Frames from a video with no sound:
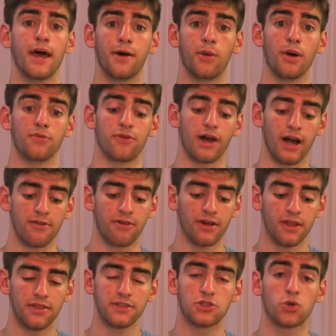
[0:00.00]
However, I find
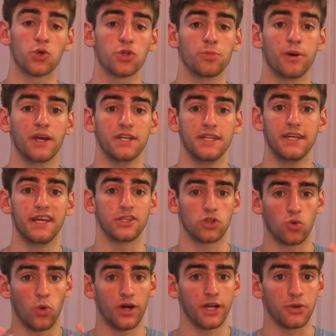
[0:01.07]
that this golden monkey tea is
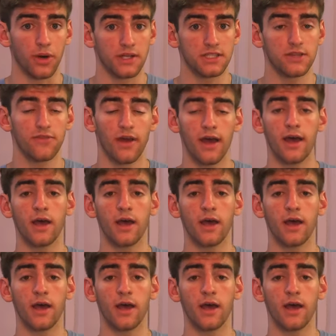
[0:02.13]
quite aggressive,